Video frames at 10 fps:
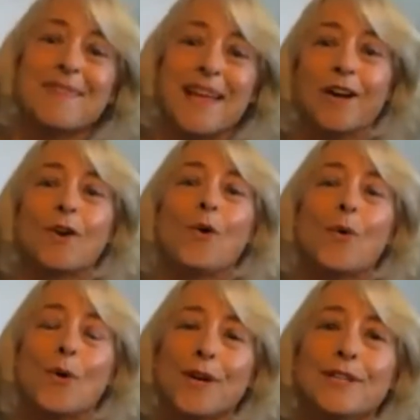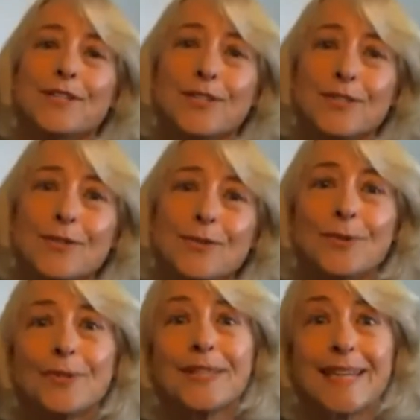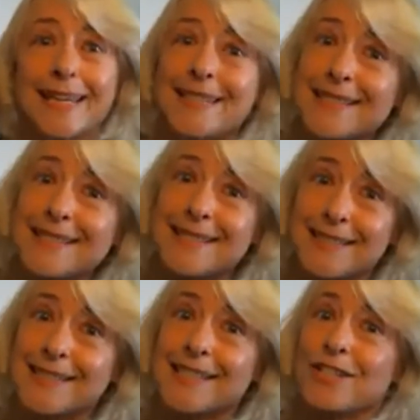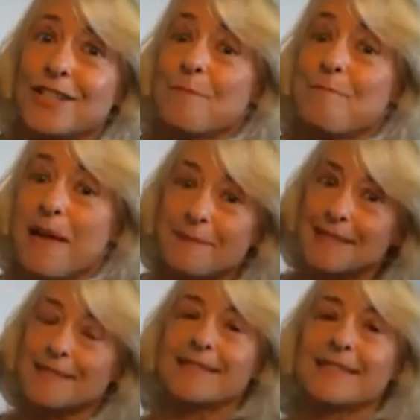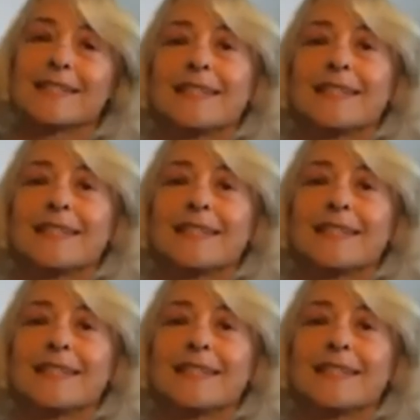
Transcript: according to the nineteen sixty-two amendments,